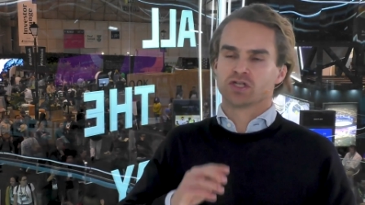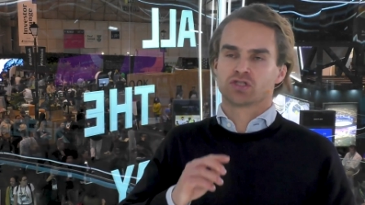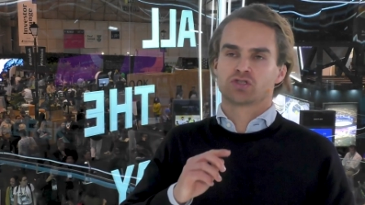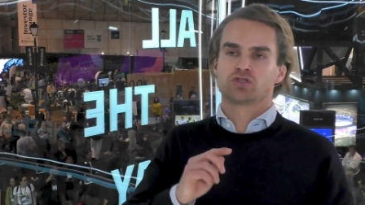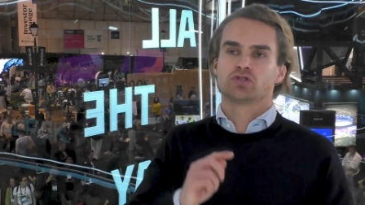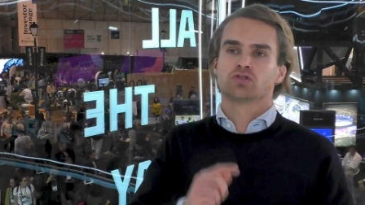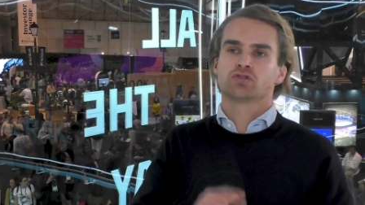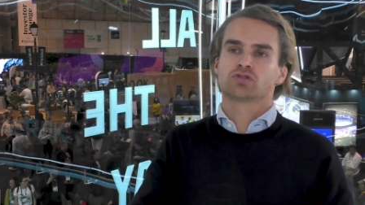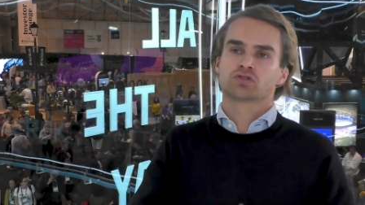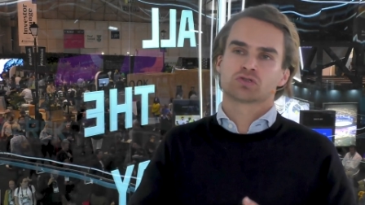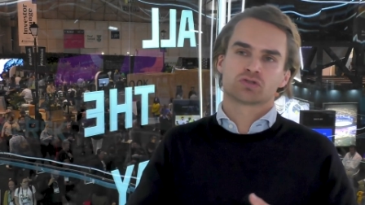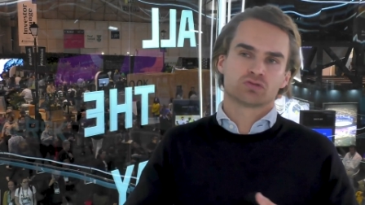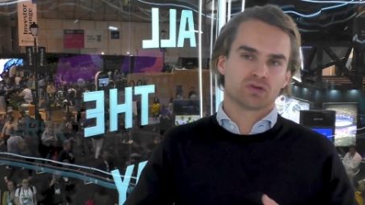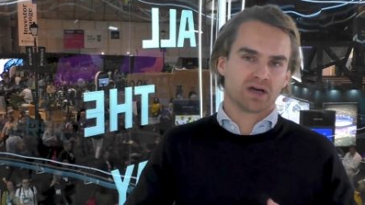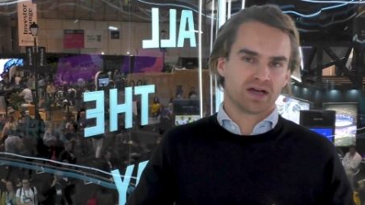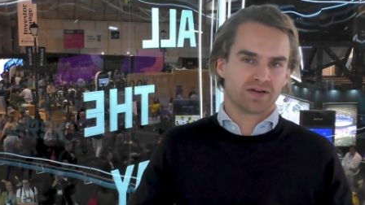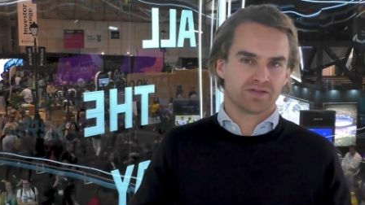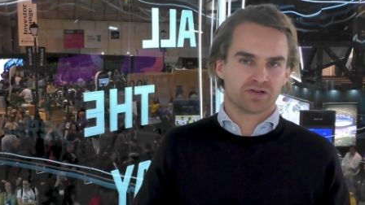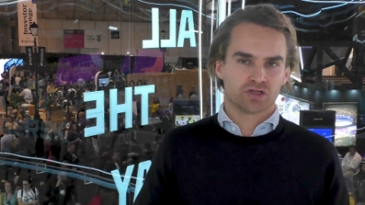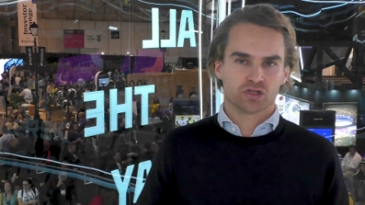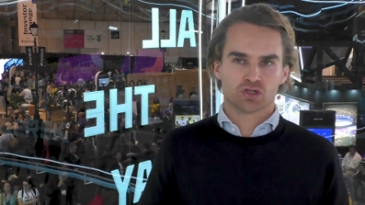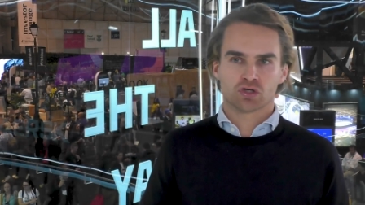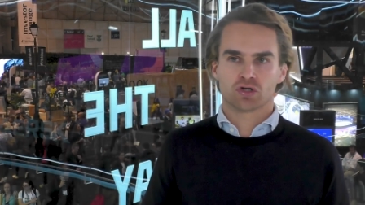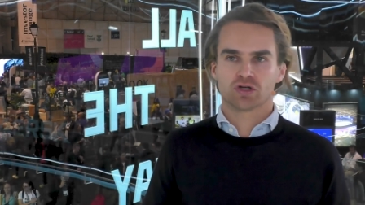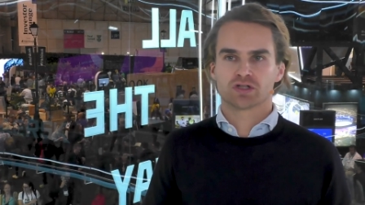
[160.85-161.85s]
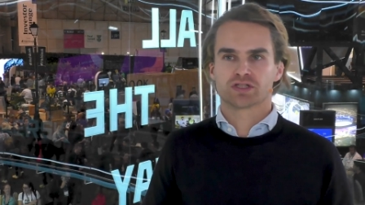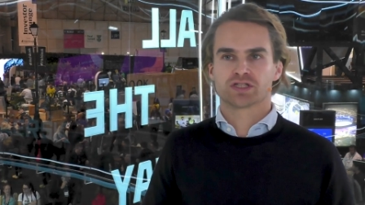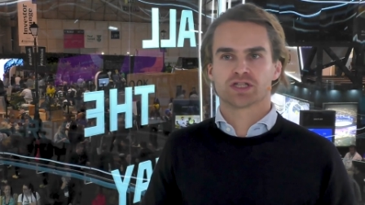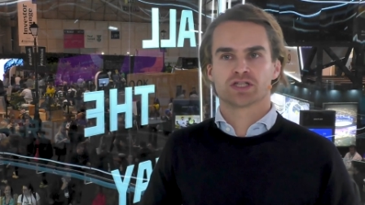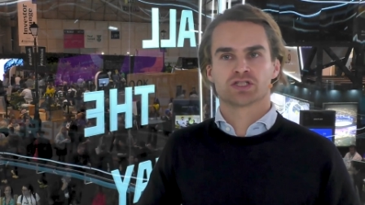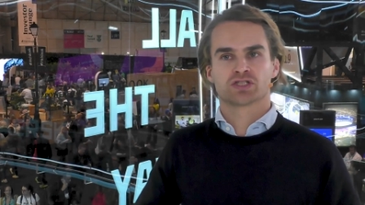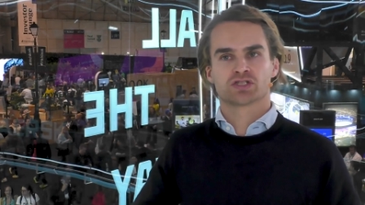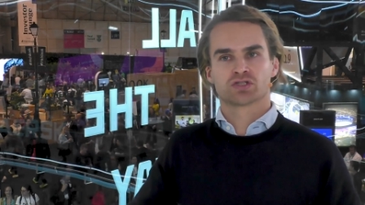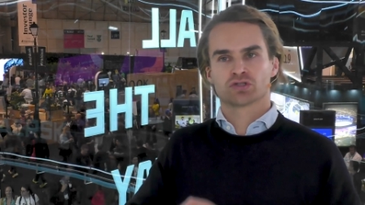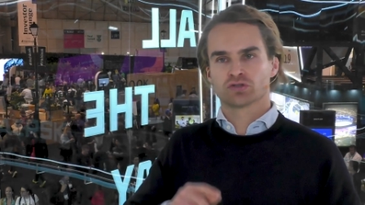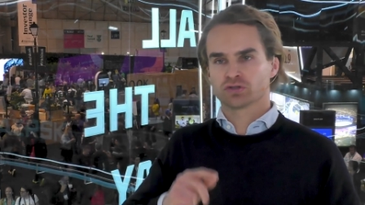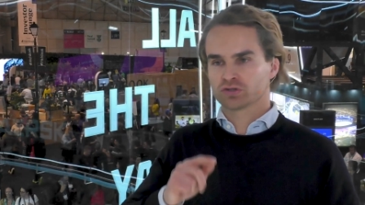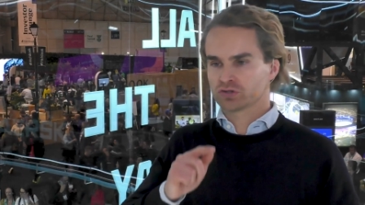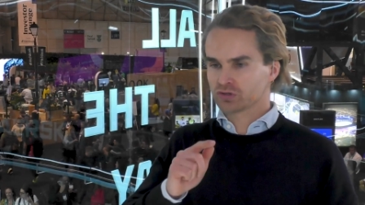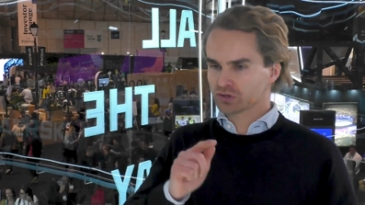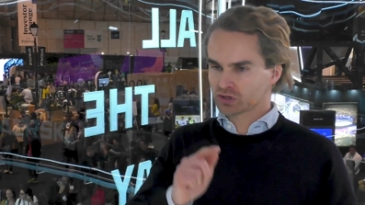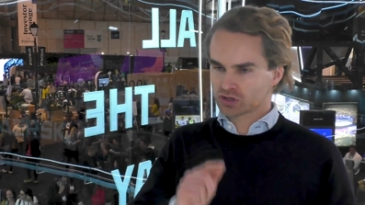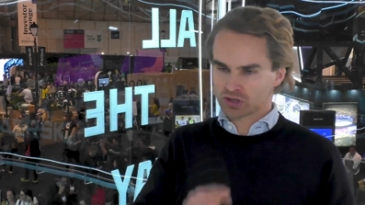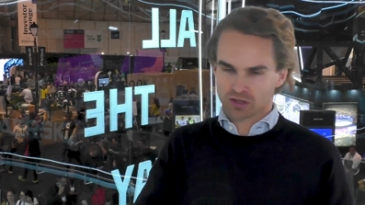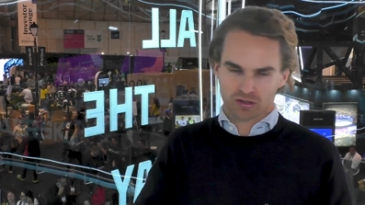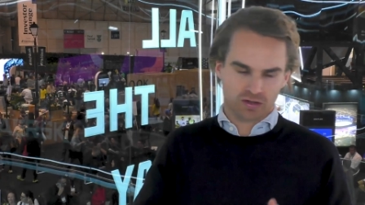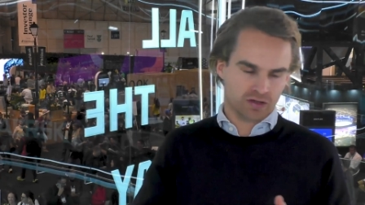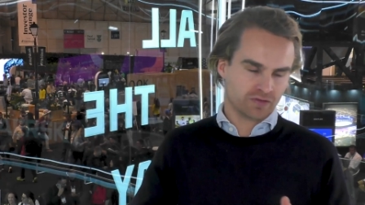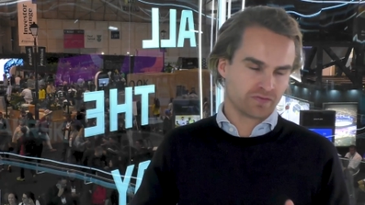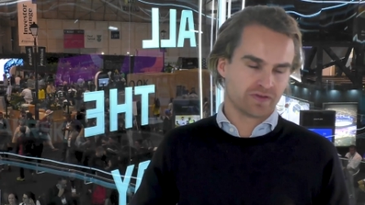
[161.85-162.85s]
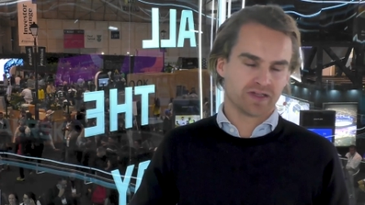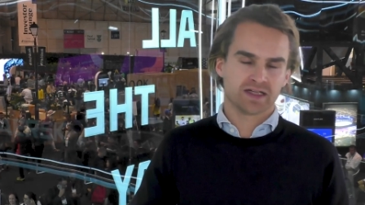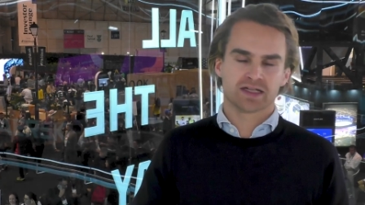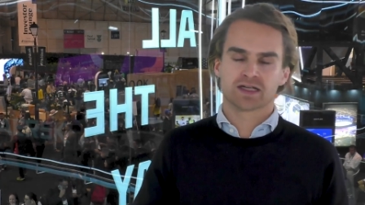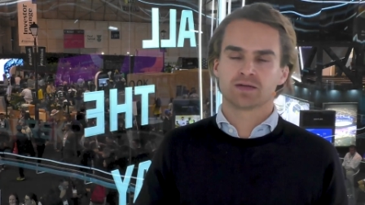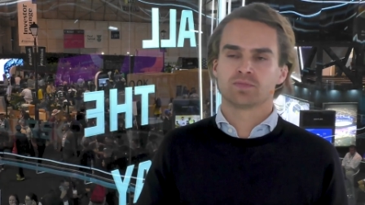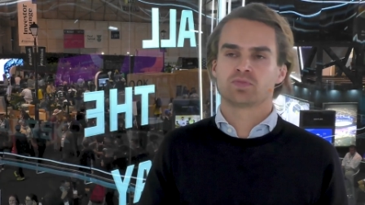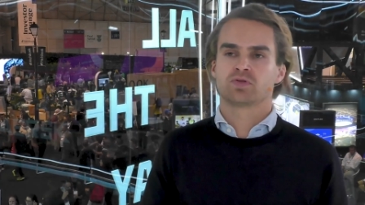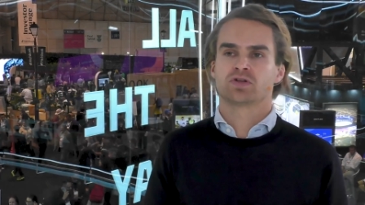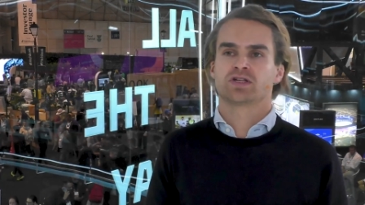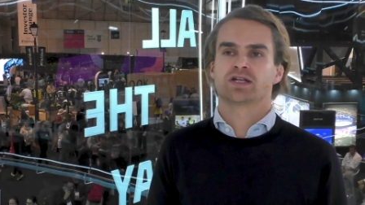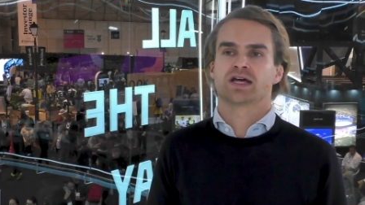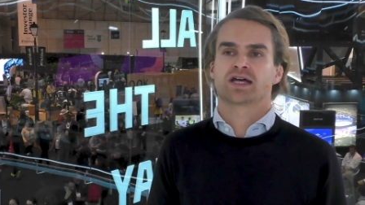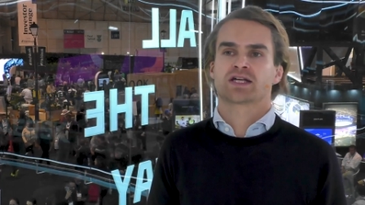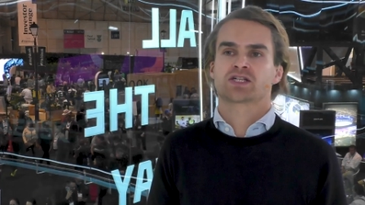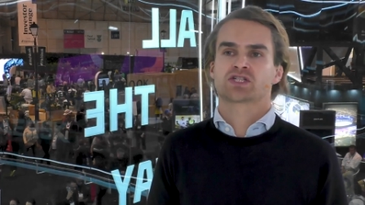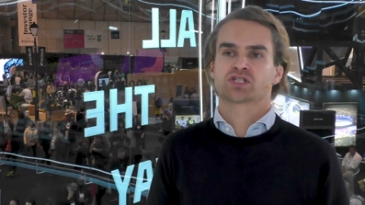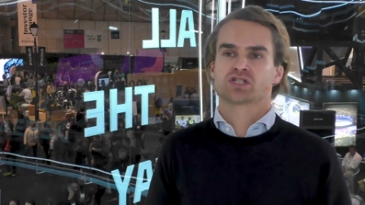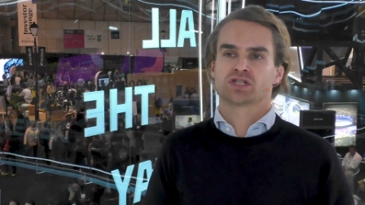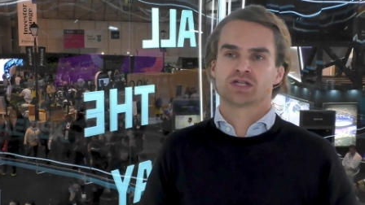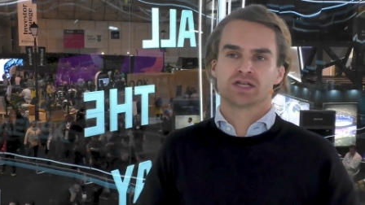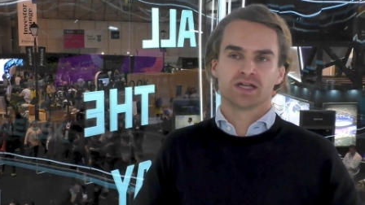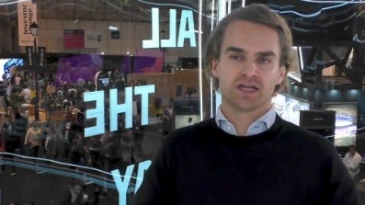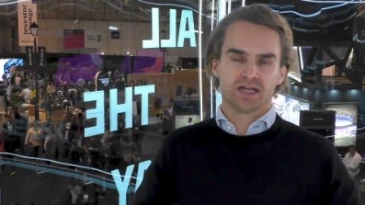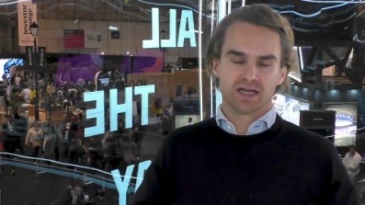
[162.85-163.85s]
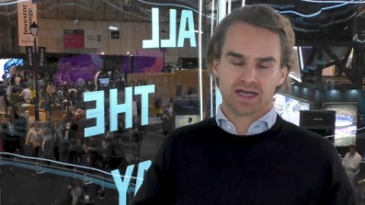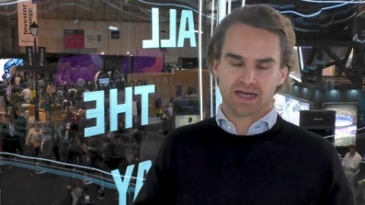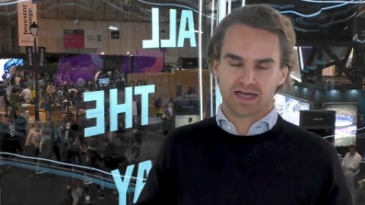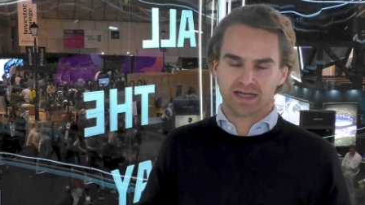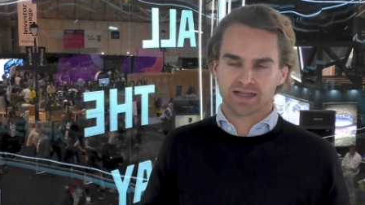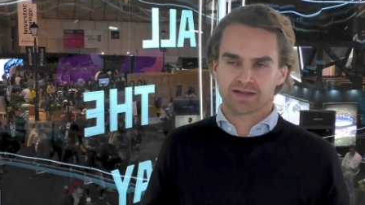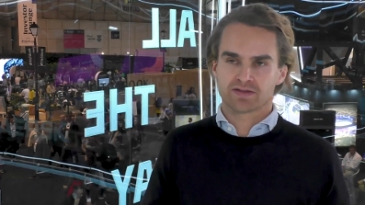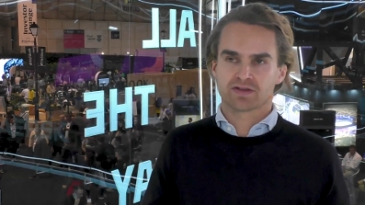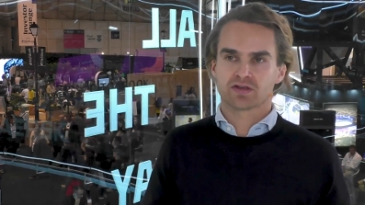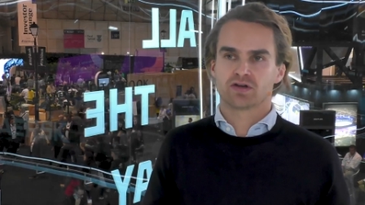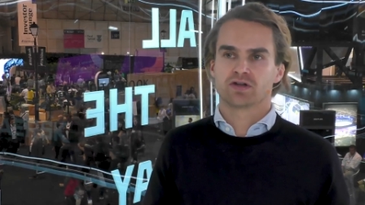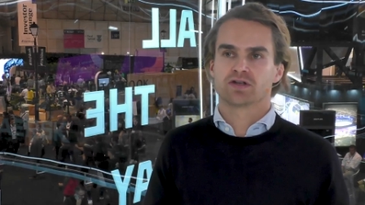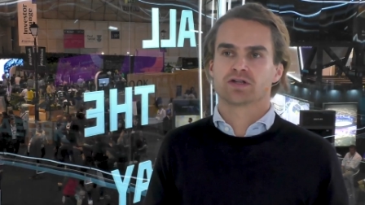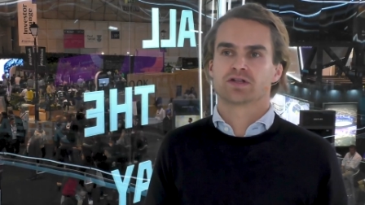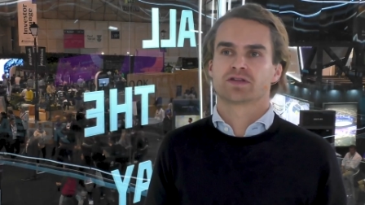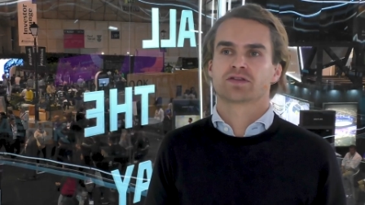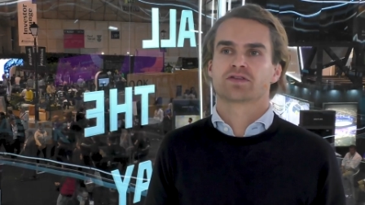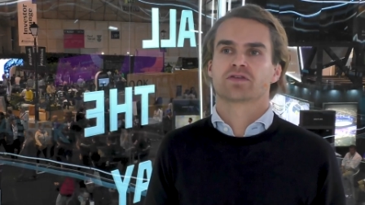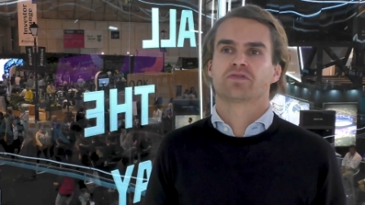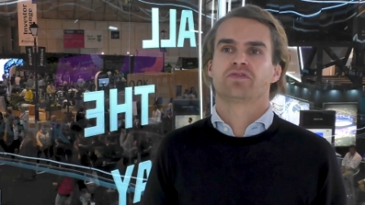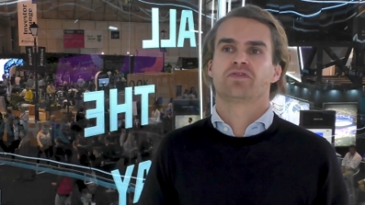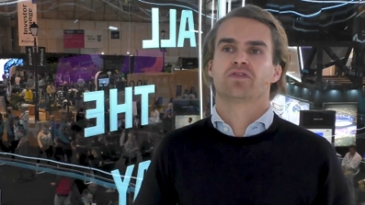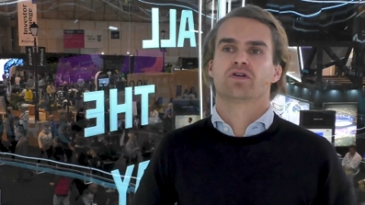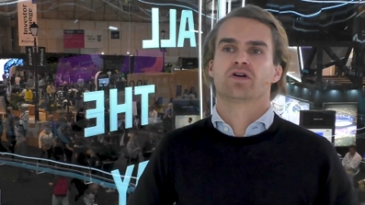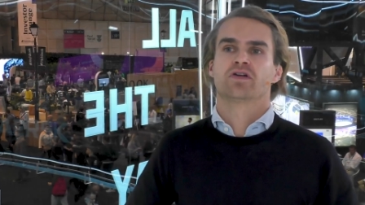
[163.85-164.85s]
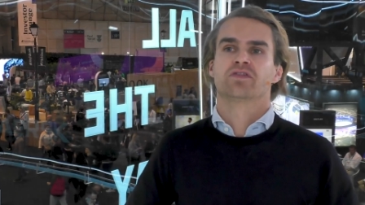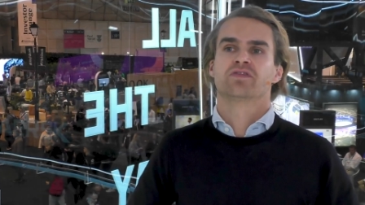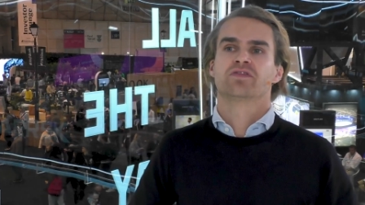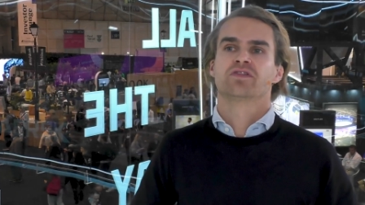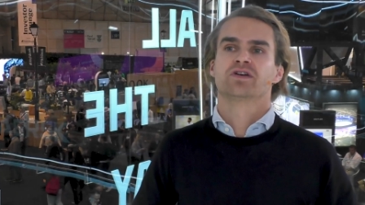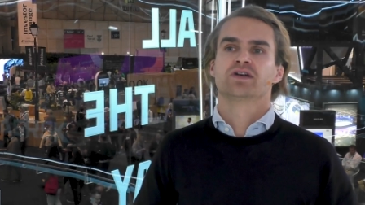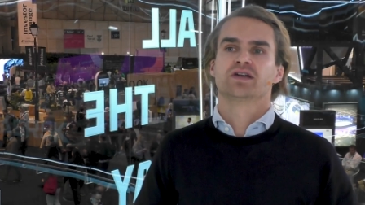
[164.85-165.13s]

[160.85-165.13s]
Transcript: due to driver shortage, due to slower vehicle production, and so on and so forth.